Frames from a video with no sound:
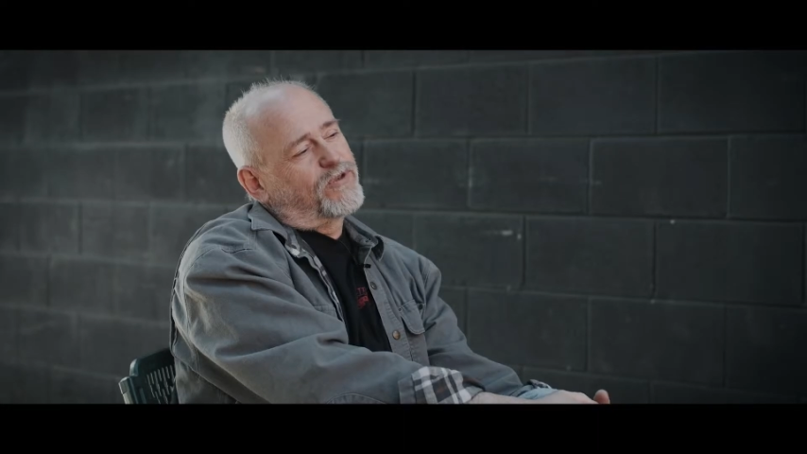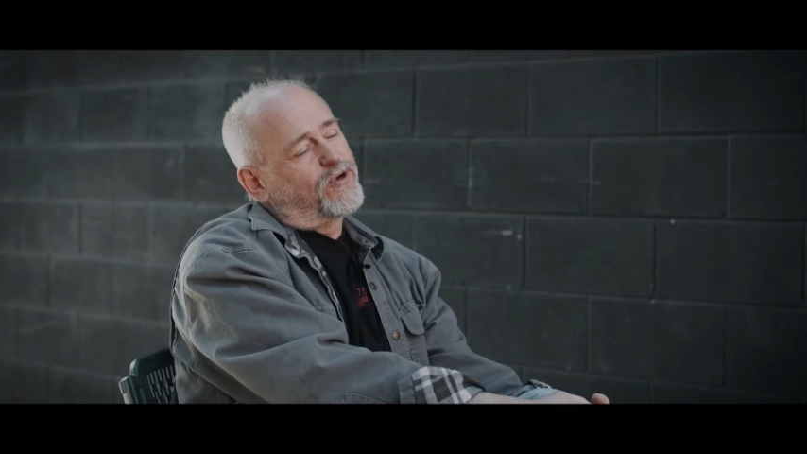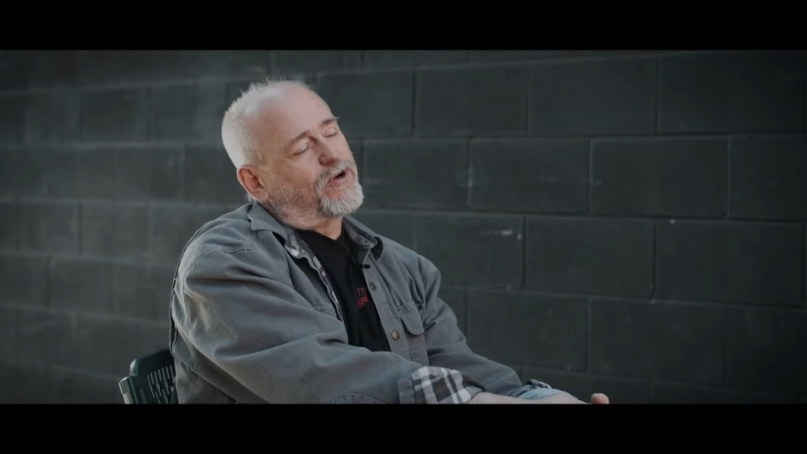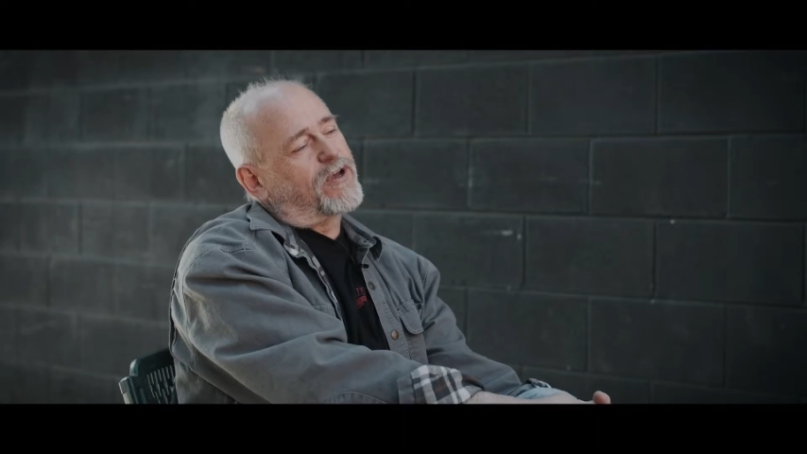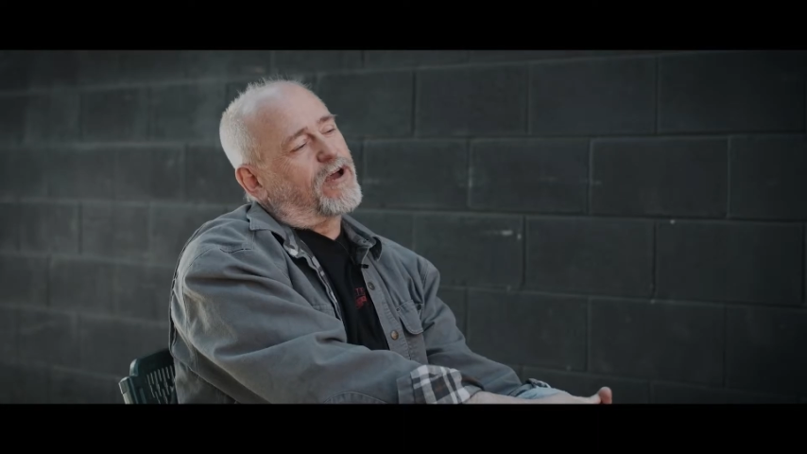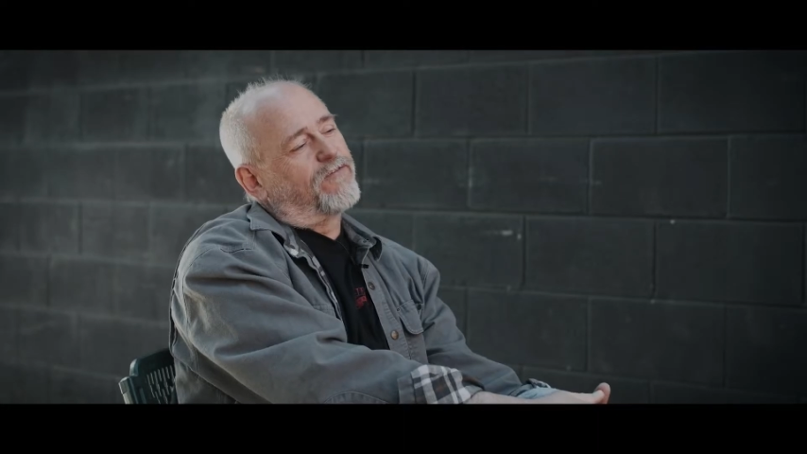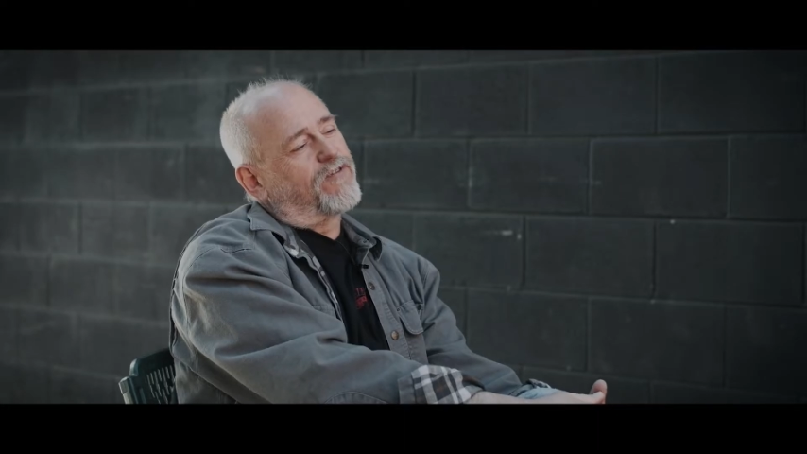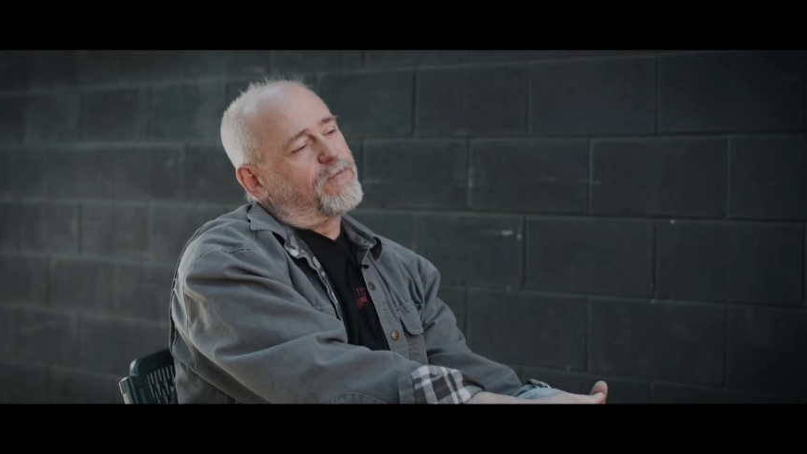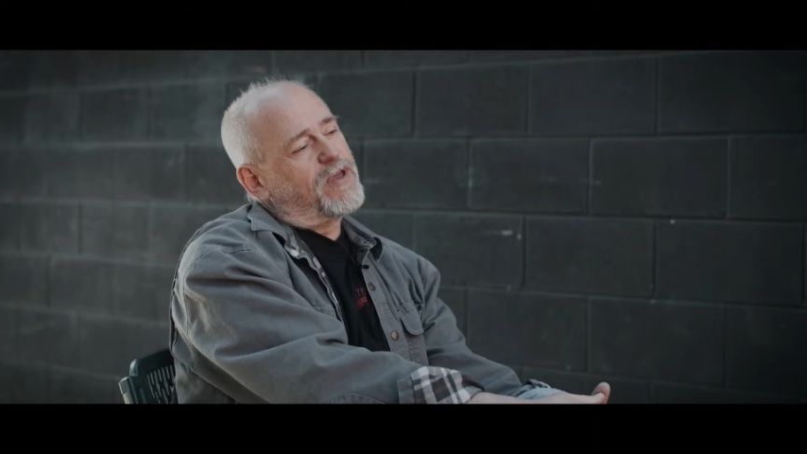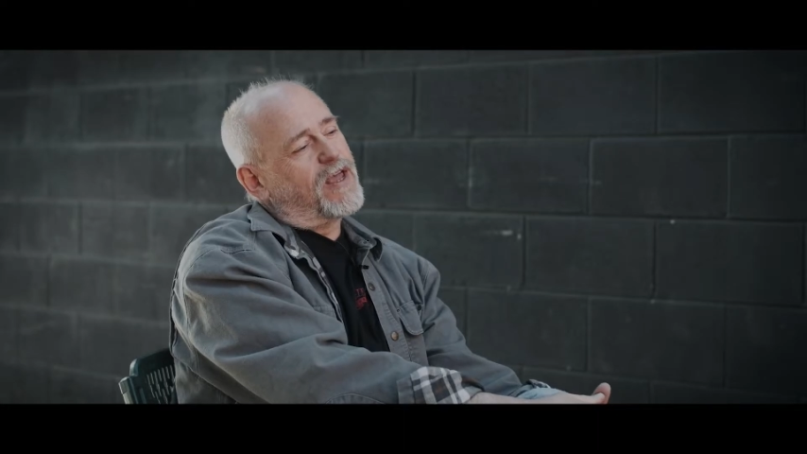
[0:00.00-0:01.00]
Tuacon
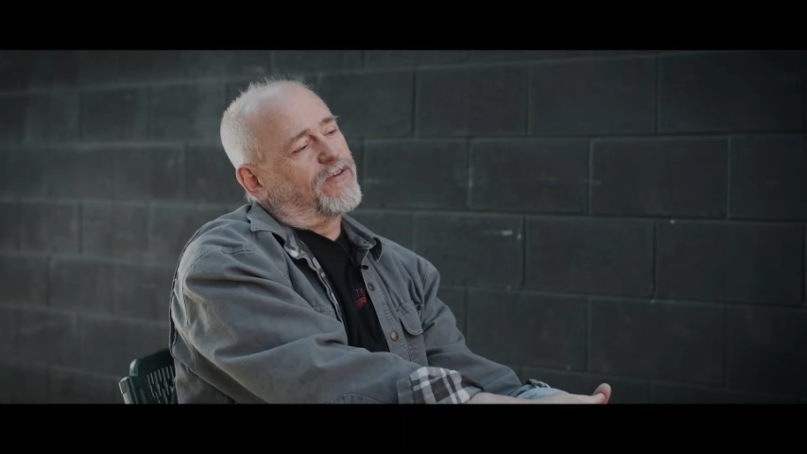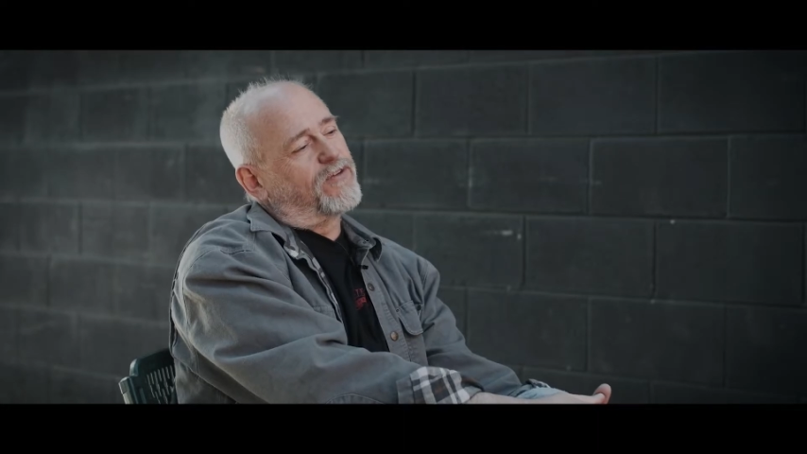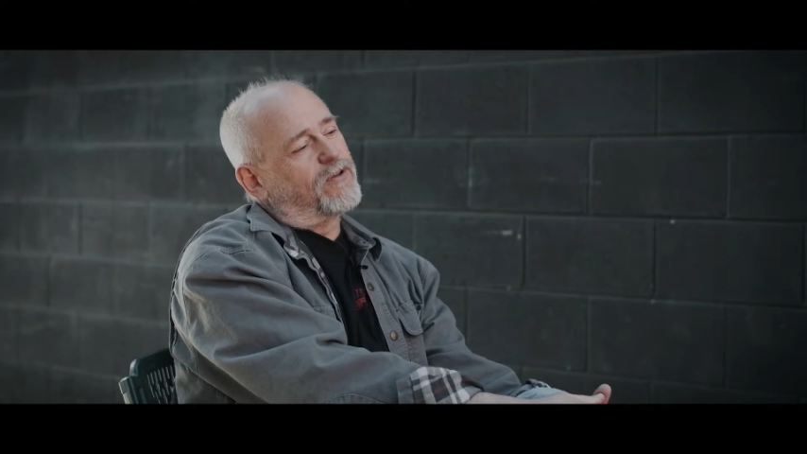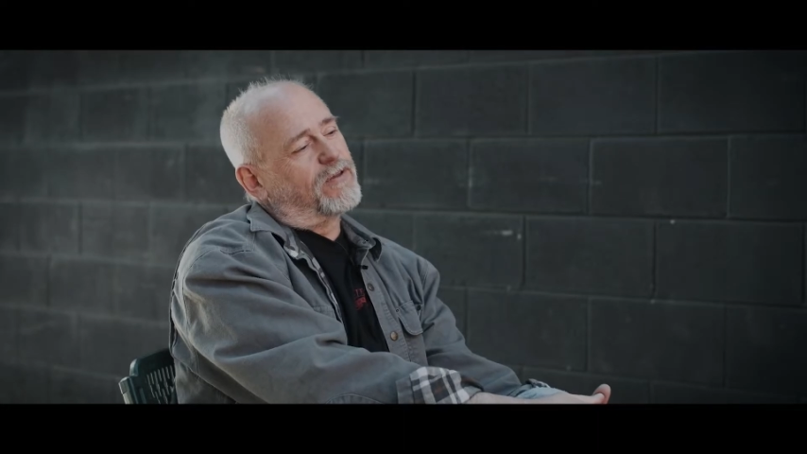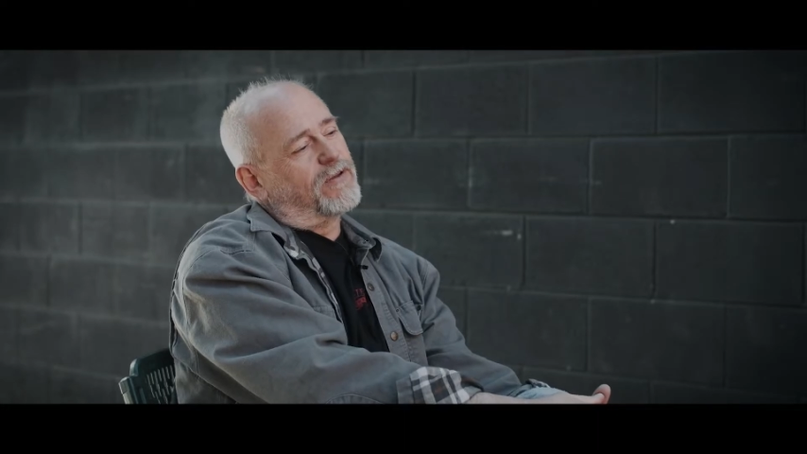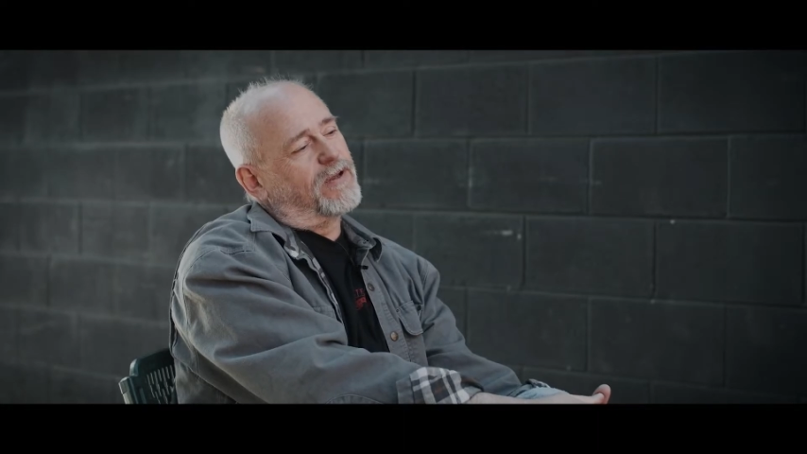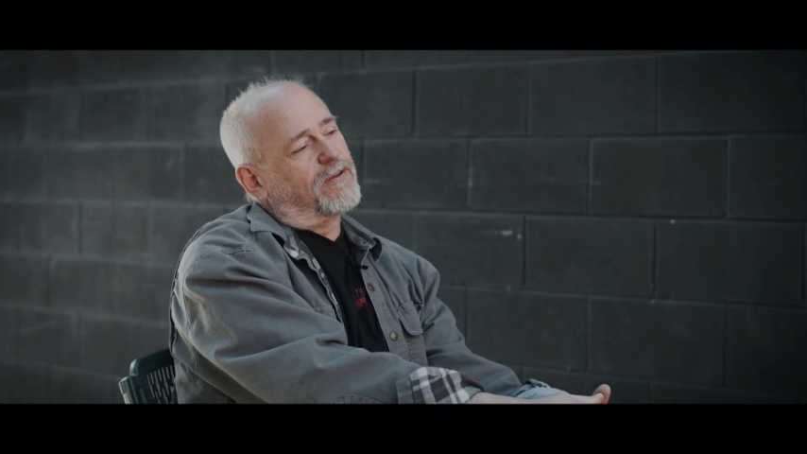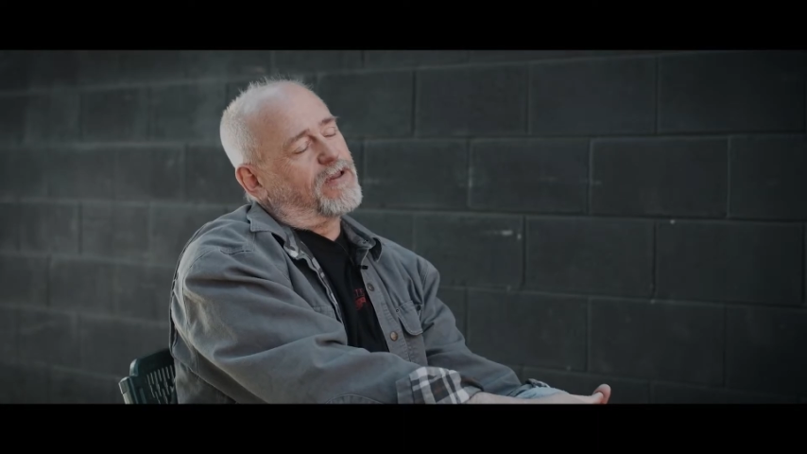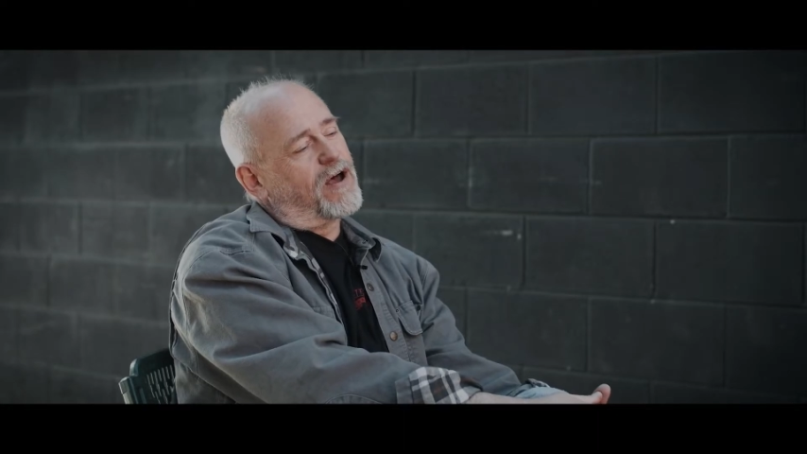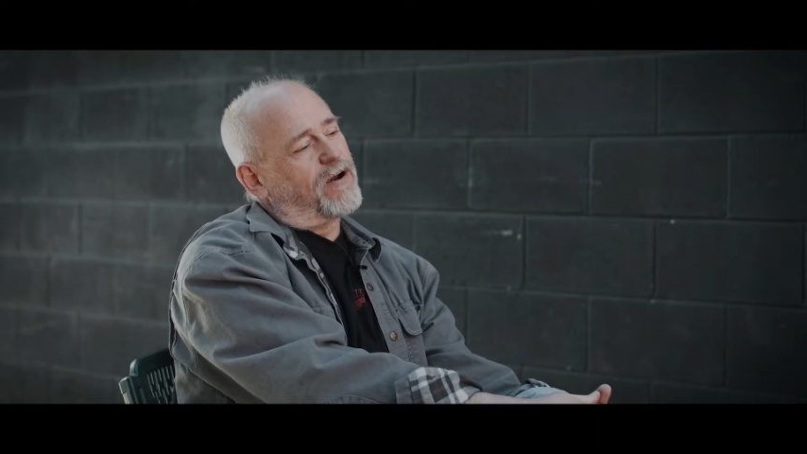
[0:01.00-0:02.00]
for me has a
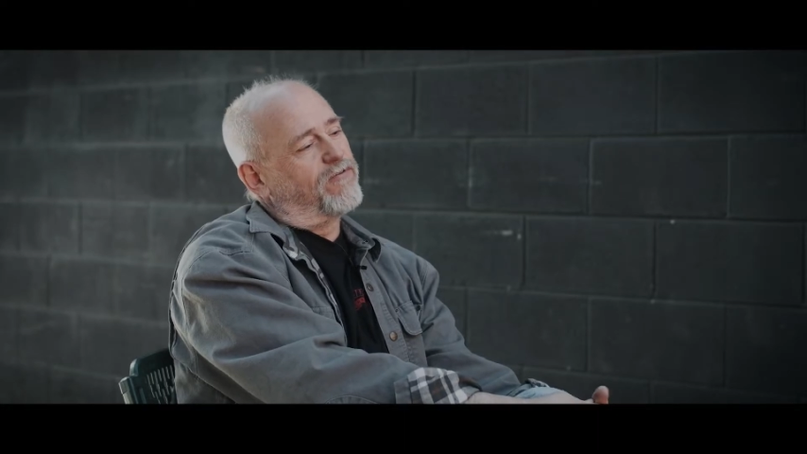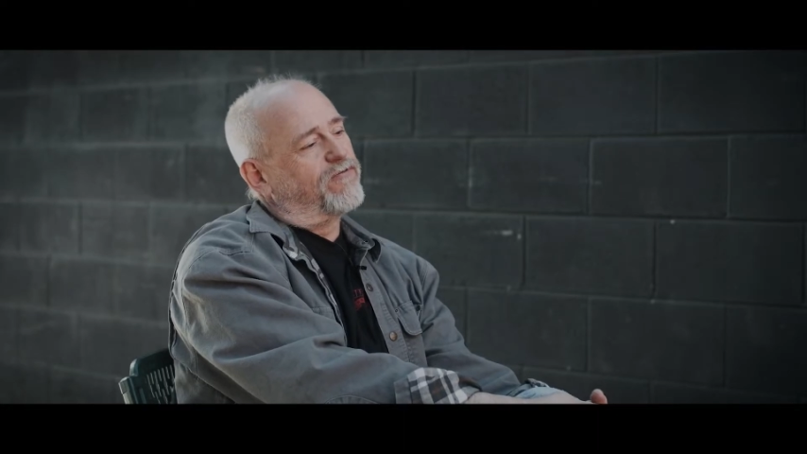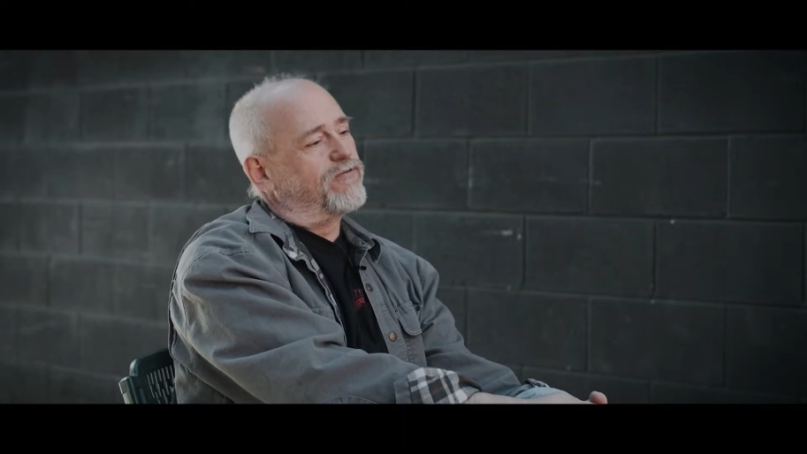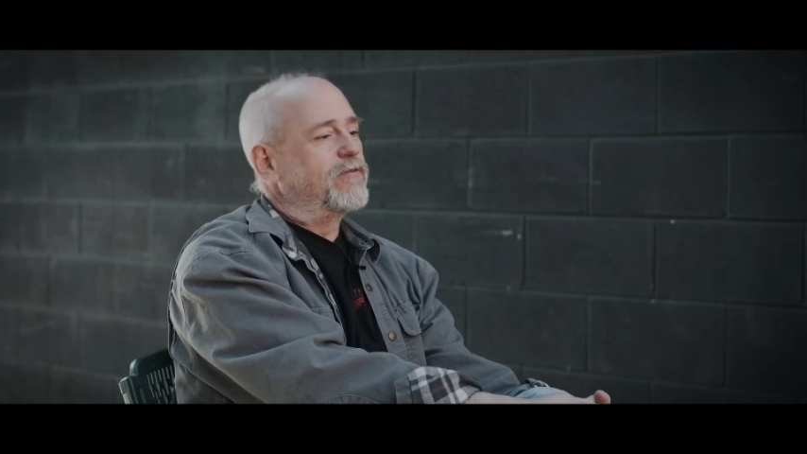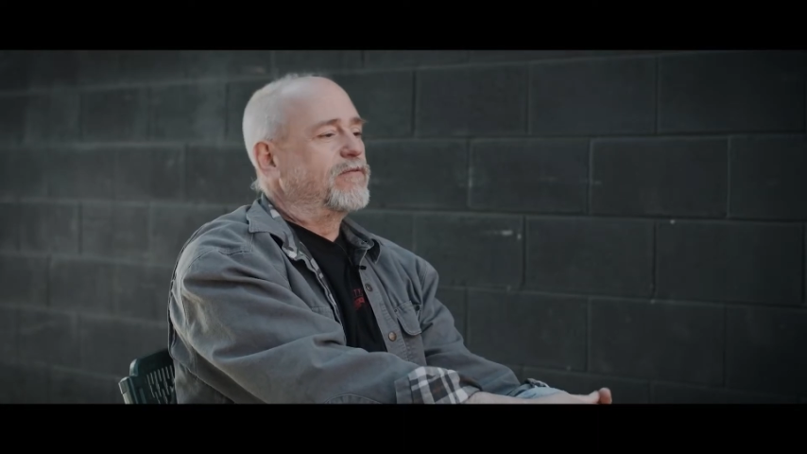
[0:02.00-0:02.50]
lot of